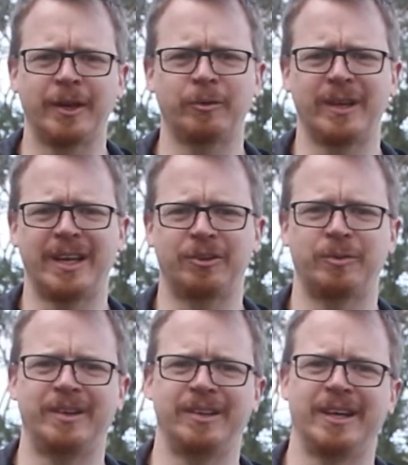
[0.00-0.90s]
They already had
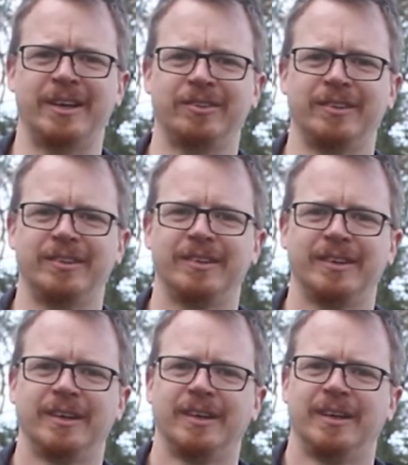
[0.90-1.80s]
twenty thousand,
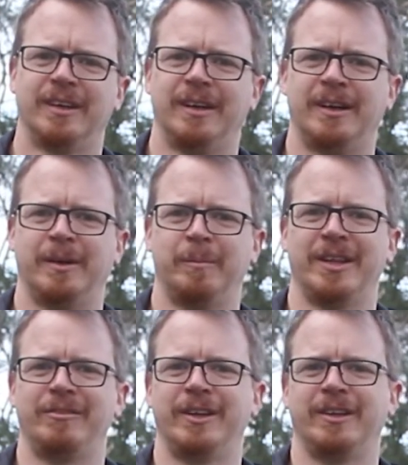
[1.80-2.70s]
uh, but
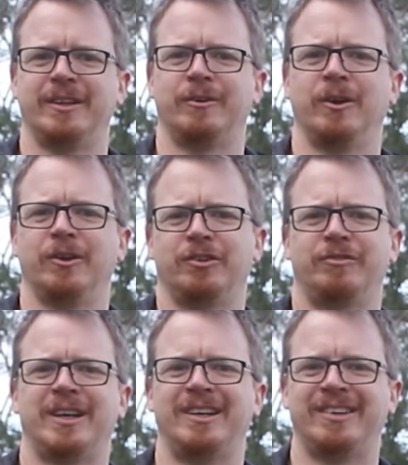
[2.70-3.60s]
they figured there were lots of
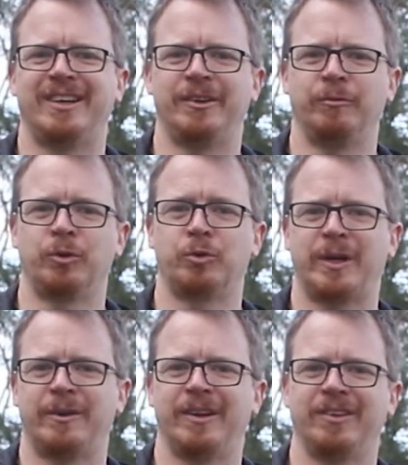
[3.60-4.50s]
dunnies out in rural
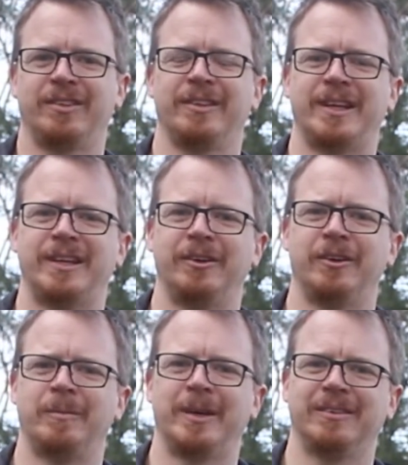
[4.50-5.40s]
areas that they didn't
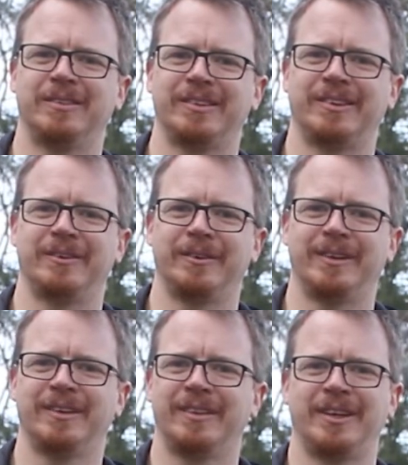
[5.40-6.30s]
know about. So uh,
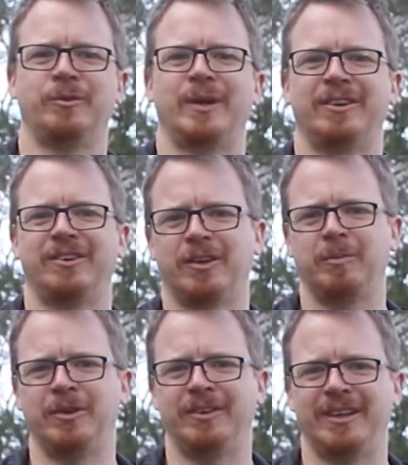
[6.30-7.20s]
they called out to the
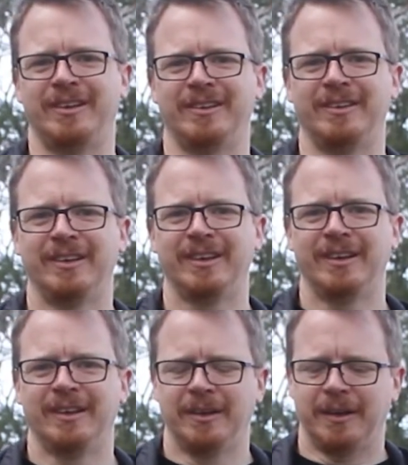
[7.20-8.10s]
community and
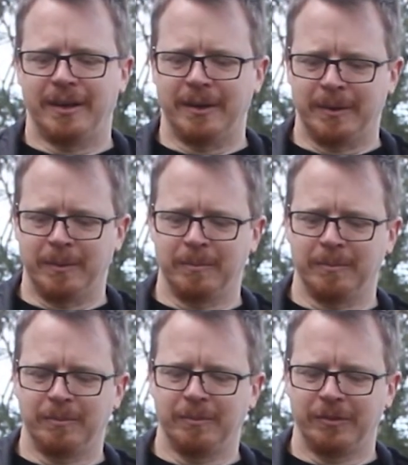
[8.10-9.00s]
um,
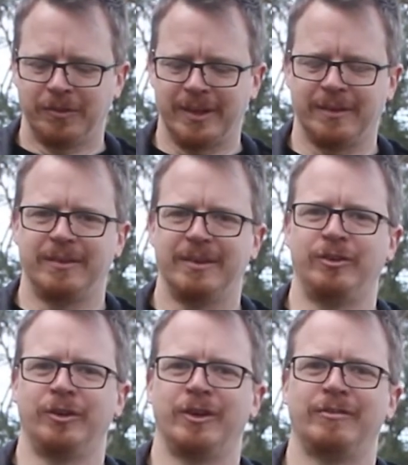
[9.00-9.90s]
said, "If
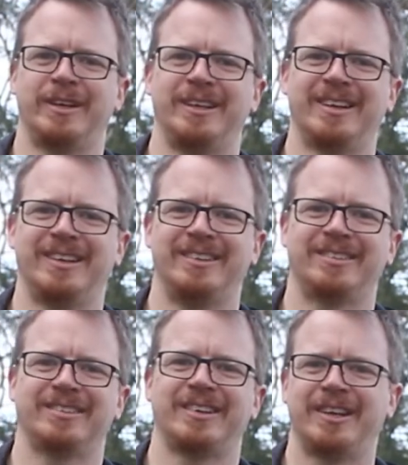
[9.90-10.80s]
you know of any
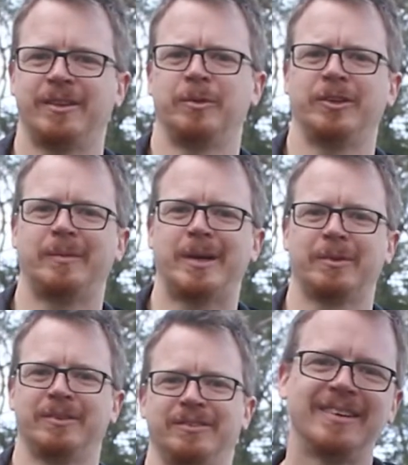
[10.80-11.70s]
dunnies, add them to the map."
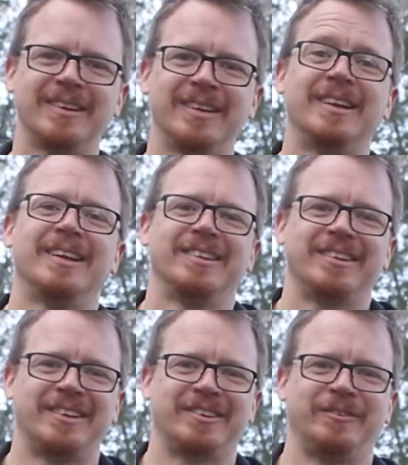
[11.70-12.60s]
So,
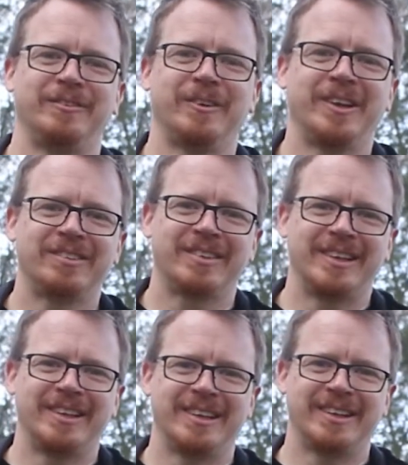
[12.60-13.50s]
yeah. So what is
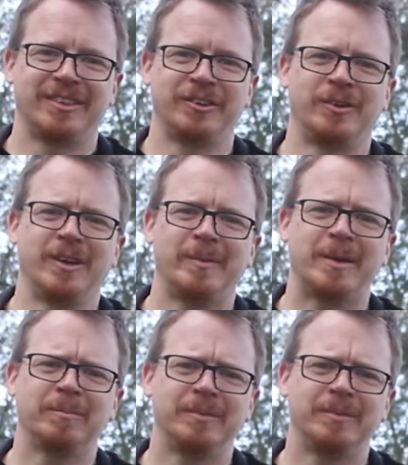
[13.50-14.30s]
the uh, the toilet map?